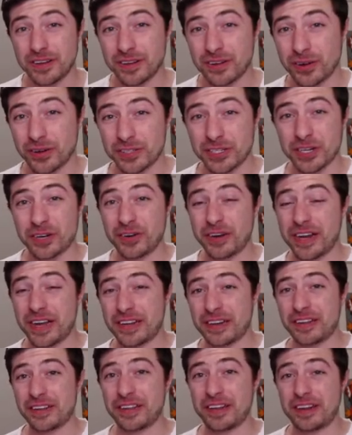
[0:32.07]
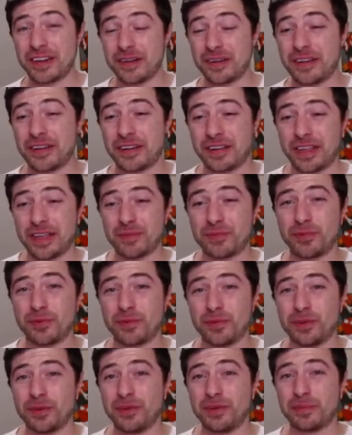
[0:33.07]
content creators that get more
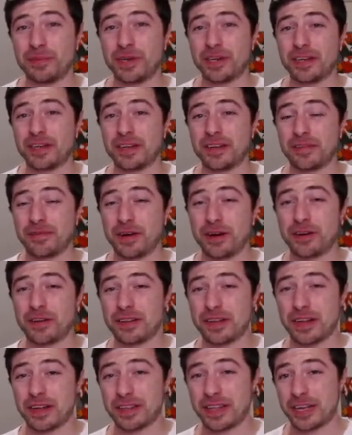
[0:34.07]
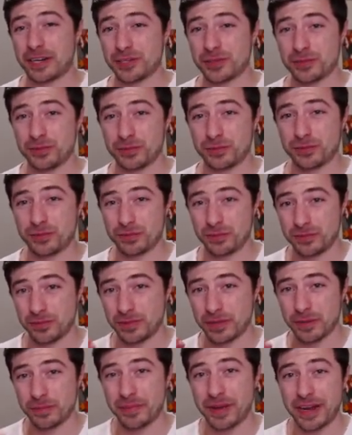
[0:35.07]
views, but as far as like the actual
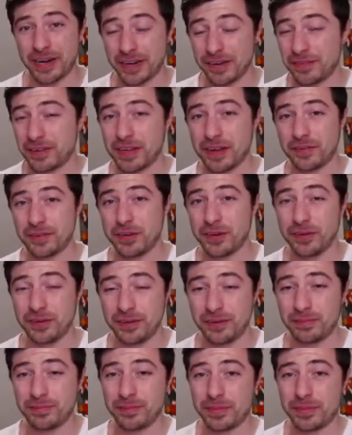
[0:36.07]
competitive stuff goes,